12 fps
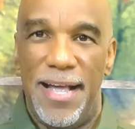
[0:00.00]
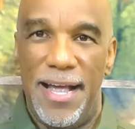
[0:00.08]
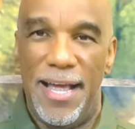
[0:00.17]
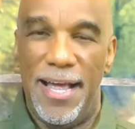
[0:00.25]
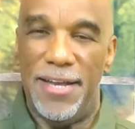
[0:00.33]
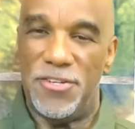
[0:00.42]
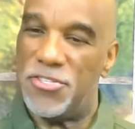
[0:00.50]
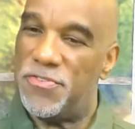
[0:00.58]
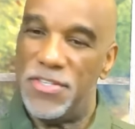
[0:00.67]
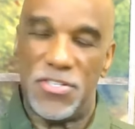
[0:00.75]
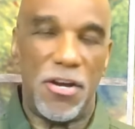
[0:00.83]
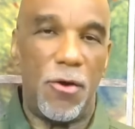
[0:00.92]
And just
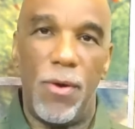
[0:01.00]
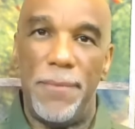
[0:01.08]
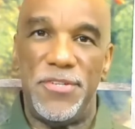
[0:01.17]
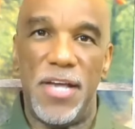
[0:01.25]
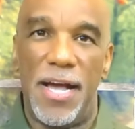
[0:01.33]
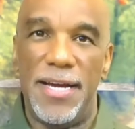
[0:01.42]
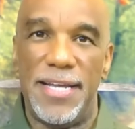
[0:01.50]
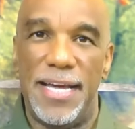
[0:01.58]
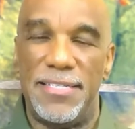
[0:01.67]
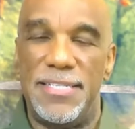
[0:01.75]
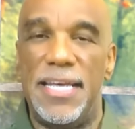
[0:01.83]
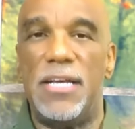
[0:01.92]
visit our website at